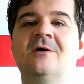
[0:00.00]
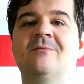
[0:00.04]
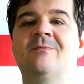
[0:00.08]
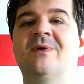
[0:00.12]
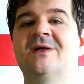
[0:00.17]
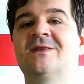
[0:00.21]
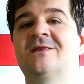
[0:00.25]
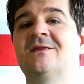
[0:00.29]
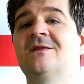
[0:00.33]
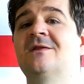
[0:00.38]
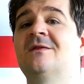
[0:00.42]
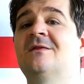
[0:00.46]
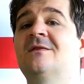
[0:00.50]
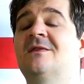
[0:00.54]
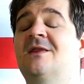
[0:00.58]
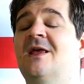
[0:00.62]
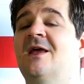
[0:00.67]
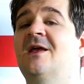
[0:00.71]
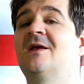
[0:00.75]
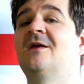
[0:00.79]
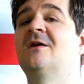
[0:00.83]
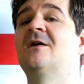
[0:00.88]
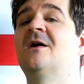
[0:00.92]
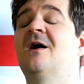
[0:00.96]
but
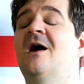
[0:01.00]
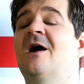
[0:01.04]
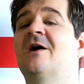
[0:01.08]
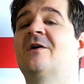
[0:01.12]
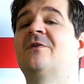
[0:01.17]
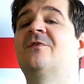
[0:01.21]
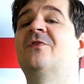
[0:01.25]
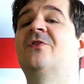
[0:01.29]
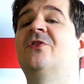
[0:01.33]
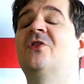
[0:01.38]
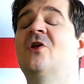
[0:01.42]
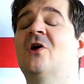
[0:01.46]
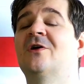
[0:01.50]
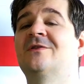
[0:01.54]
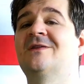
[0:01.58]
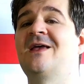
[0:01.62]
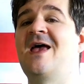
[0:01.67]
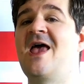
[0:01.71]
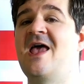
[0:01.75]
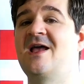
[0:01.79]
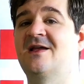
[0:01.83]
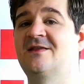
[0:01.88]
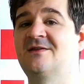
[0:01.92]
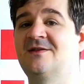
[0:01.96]
they are not
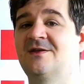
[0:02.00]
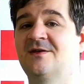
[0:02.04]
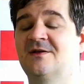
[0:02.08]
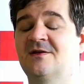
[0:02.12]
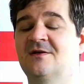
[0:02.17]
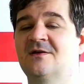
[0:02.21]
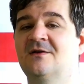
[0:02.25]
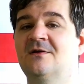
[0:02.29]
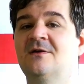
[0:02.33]
acting.